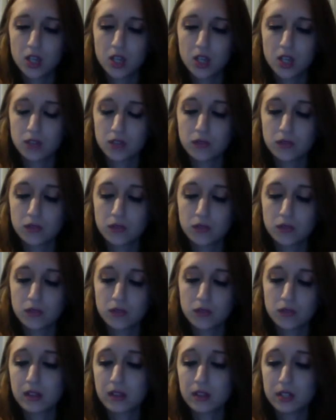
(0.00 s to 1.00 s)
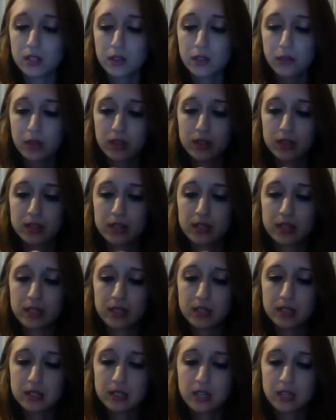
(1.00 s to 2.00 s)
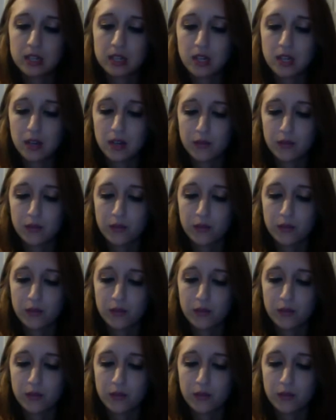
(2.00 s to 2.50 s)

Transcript: So $45 difference is enough